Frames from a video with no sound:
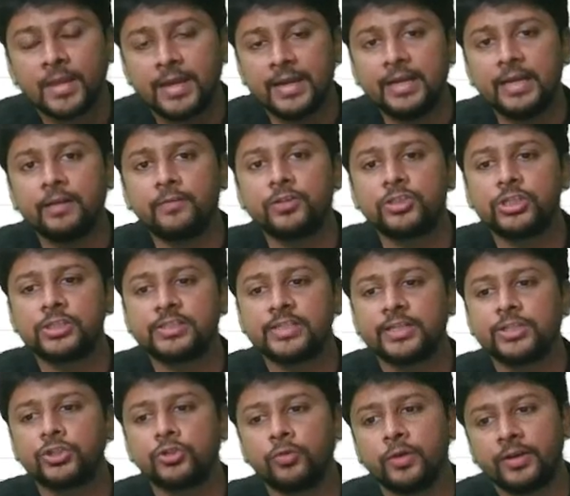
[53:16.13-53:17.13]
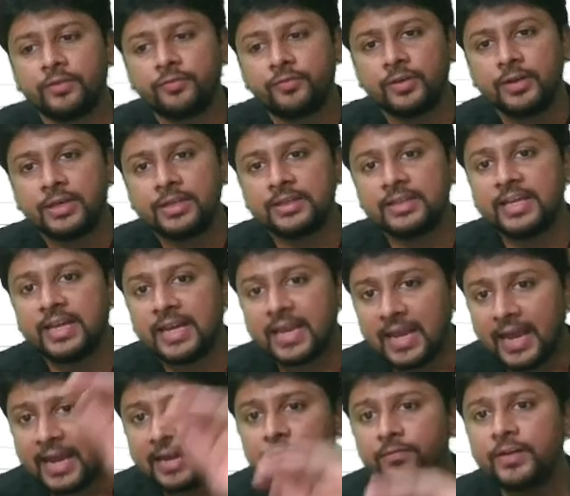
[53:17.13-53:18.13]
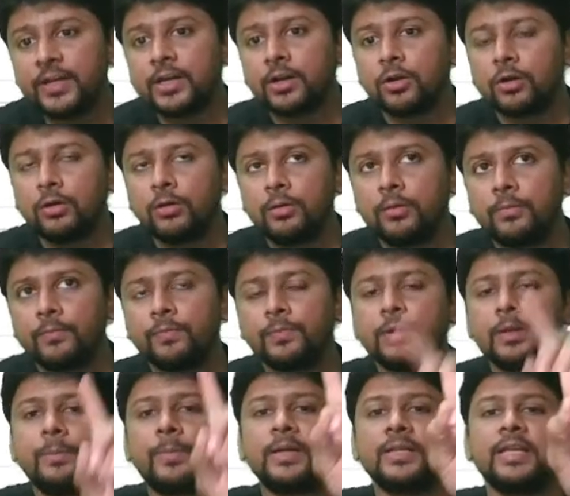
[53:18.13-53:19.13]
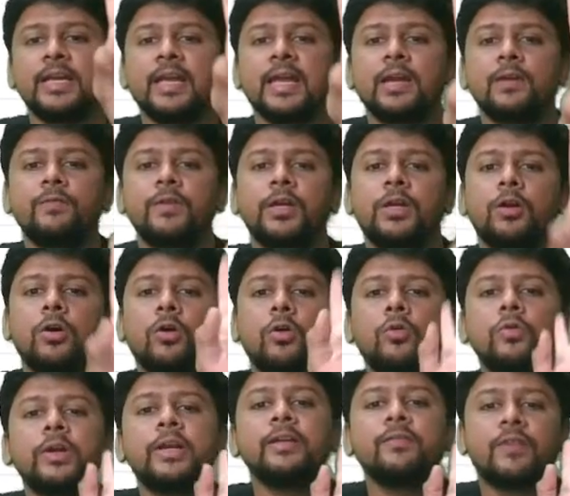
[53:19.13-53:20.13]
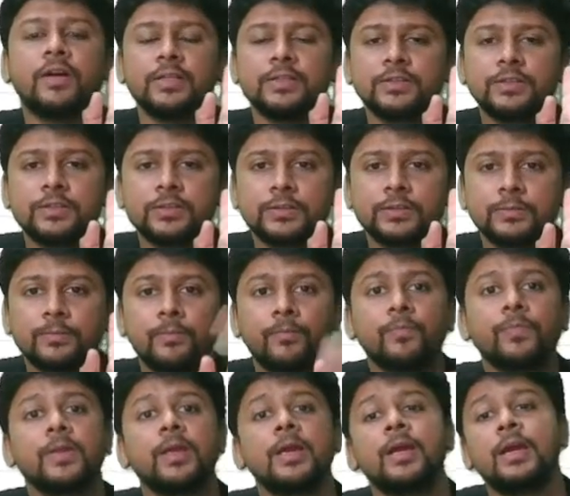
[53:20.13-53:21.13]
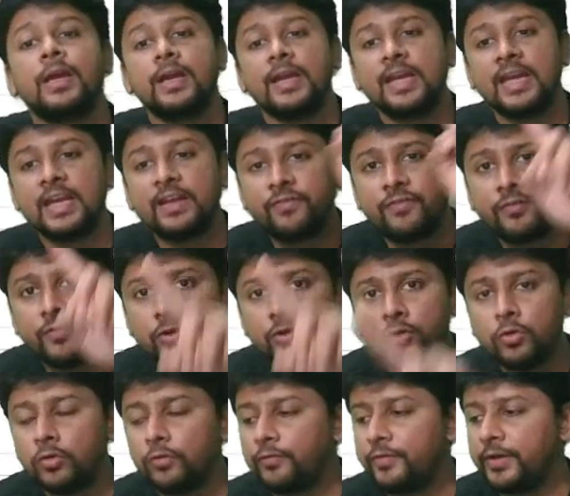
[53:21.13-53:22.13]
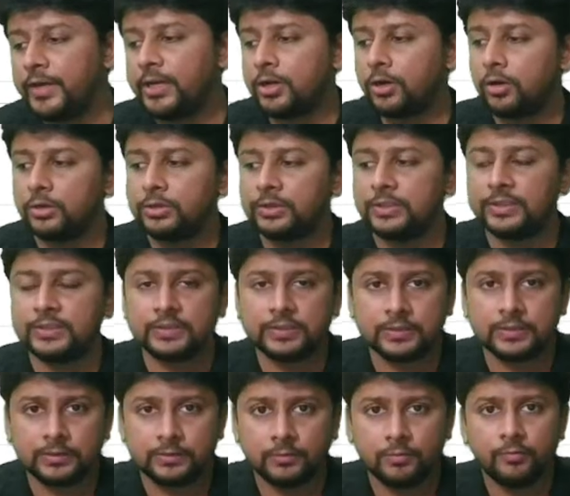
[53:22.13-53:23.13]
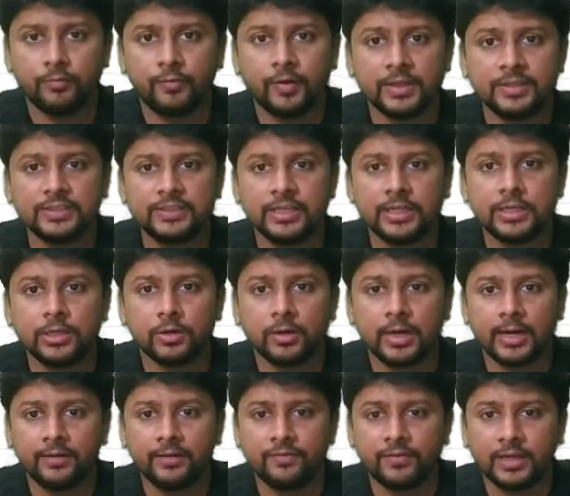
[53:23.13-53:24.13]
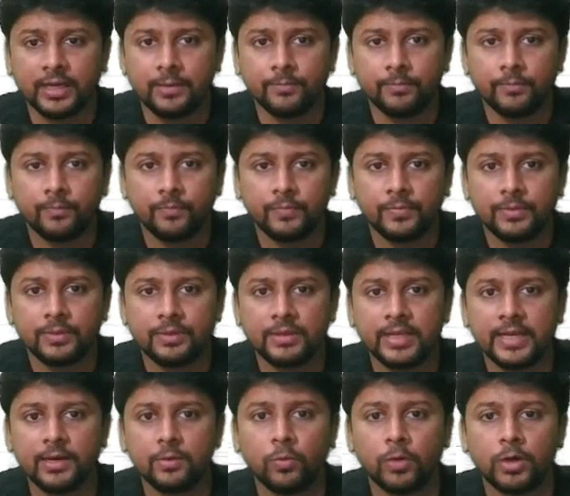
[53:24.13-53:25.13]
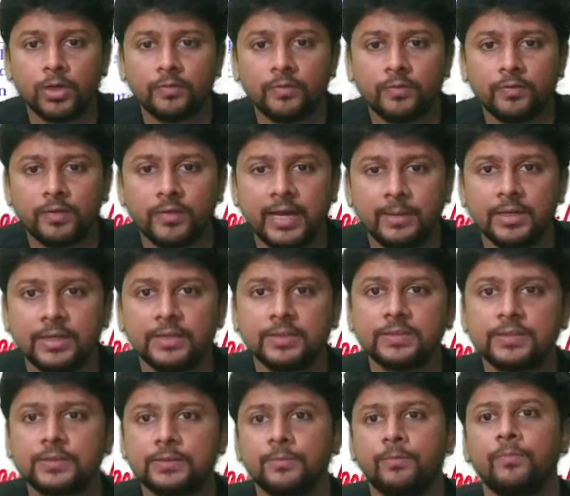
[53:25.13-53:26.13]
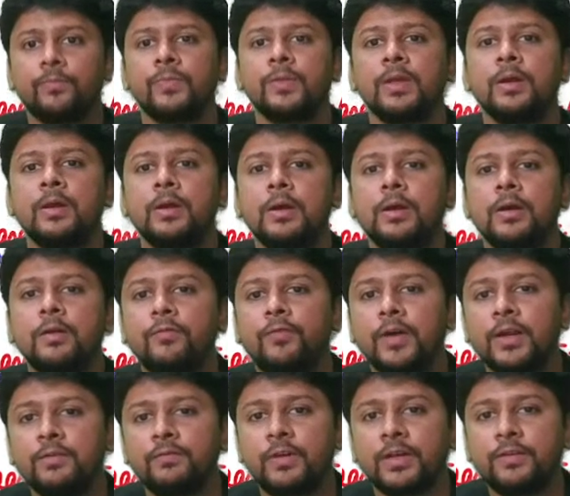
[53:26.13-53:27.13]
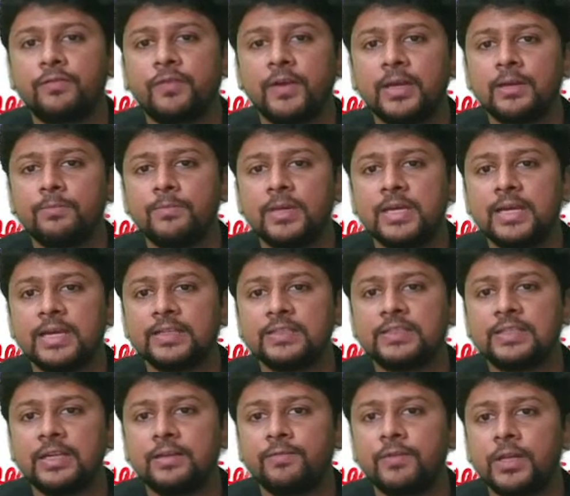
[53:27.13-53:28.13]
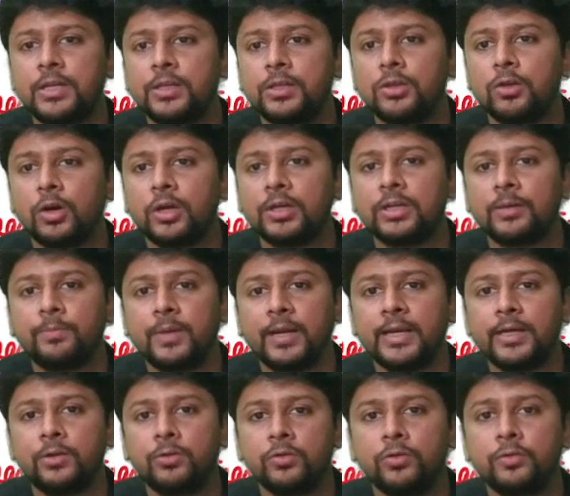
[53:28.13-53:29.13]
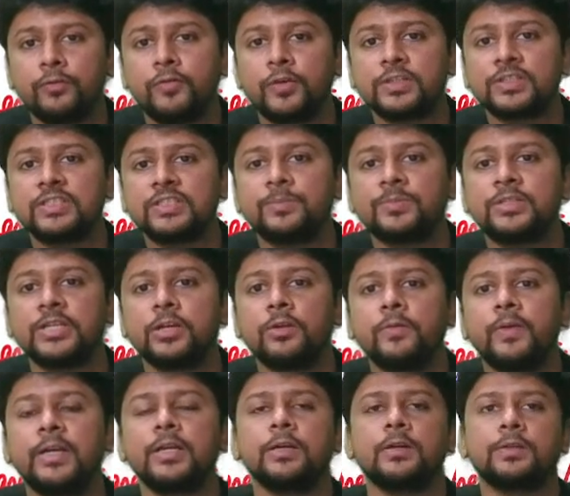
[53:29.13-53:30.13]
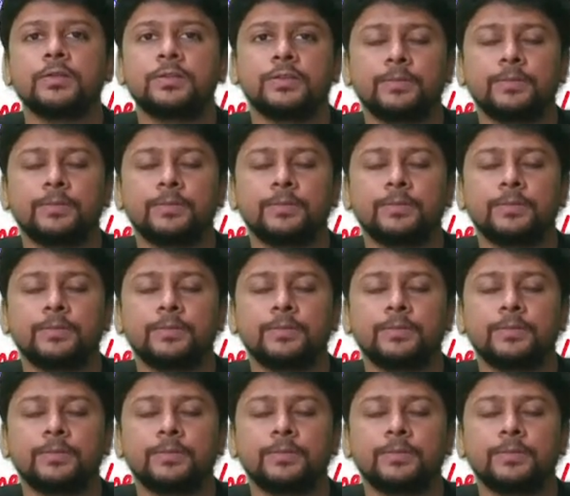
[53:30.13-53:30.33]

Individuals HUF, they can withdraw, but they can withdraw only once. If you withdraw this once in your lifetime, then what will happen is 115 BAC will not apply to you for subsequent years.